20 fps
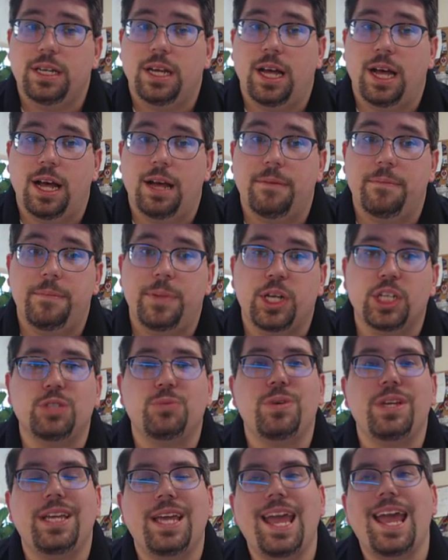uh, because
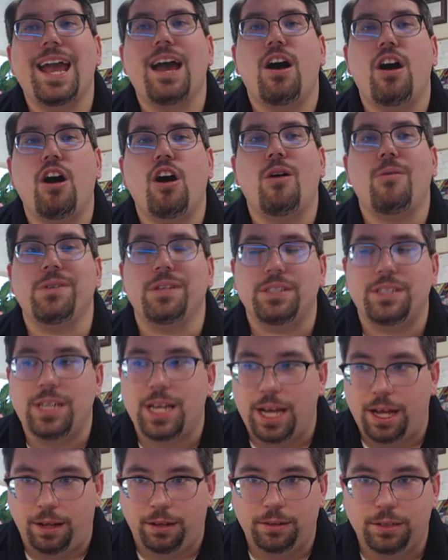we can't always
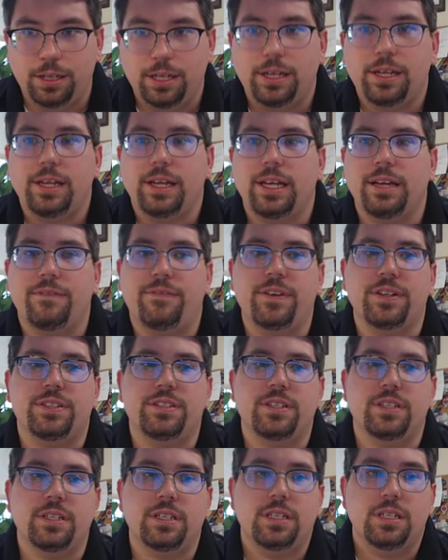tell if
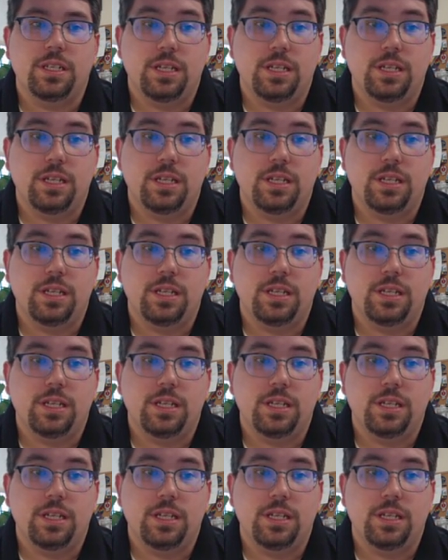it's a